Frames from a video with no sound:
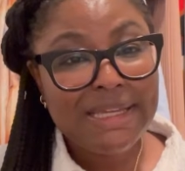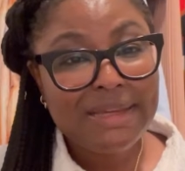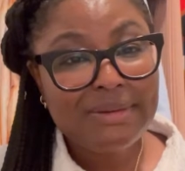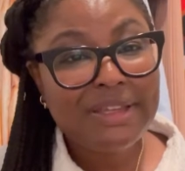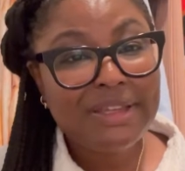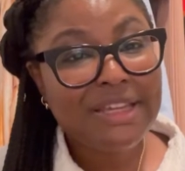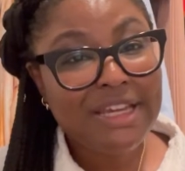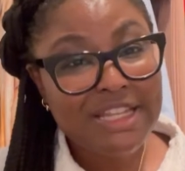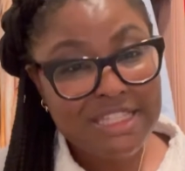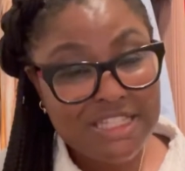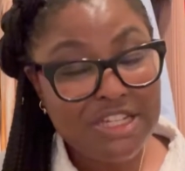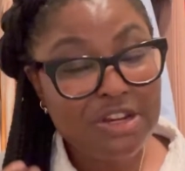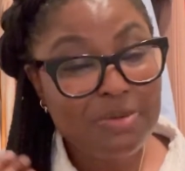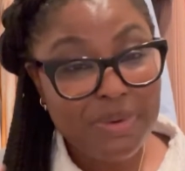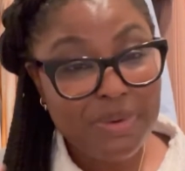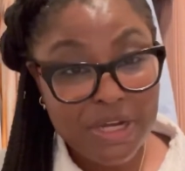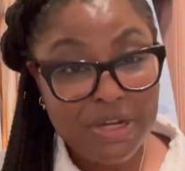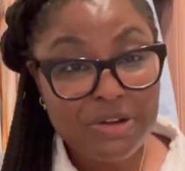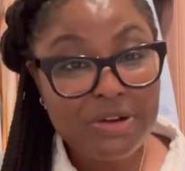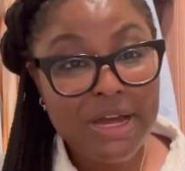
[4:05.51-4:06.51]
yes, your
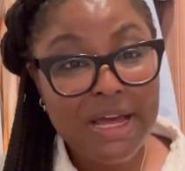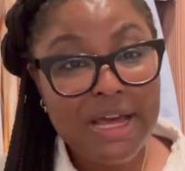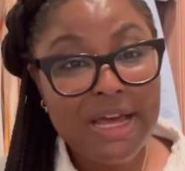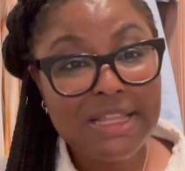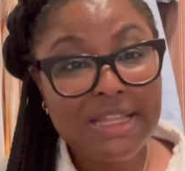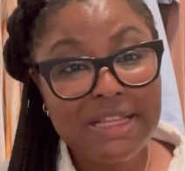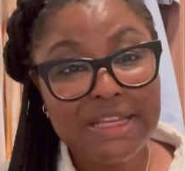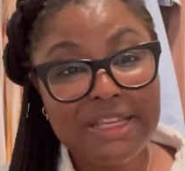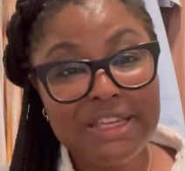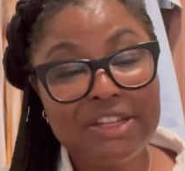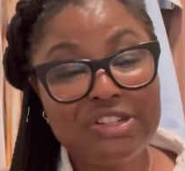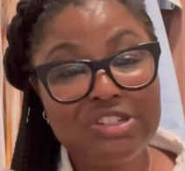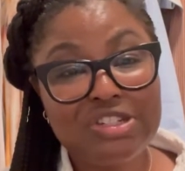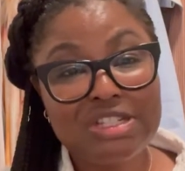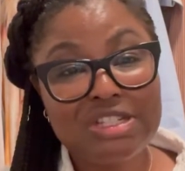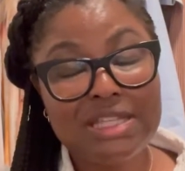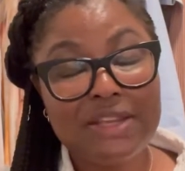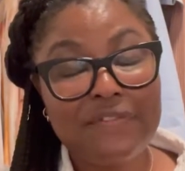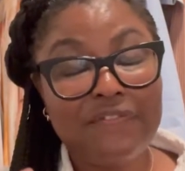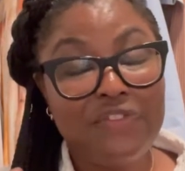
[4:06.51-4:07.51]
butt crack, it
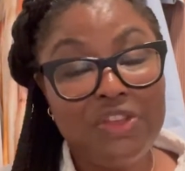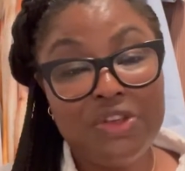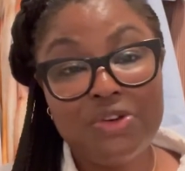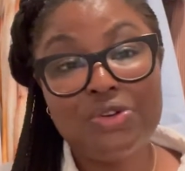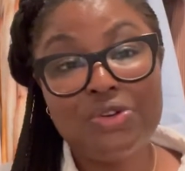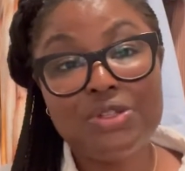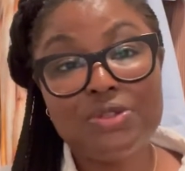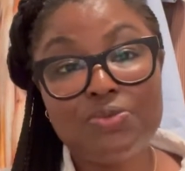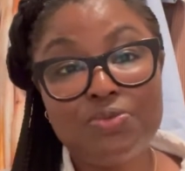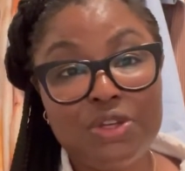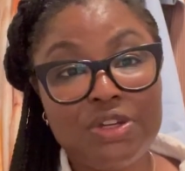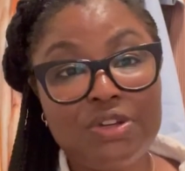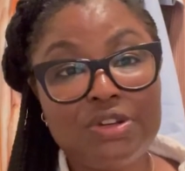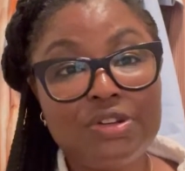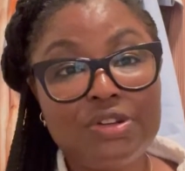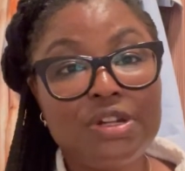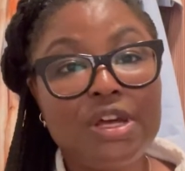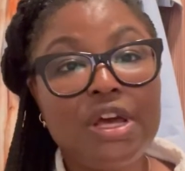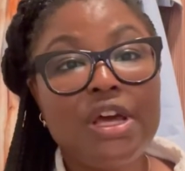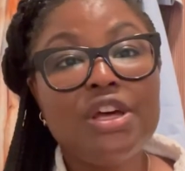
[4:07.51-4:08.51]
just feels
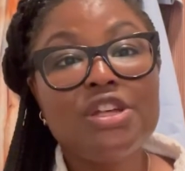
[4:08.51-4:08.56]
weird.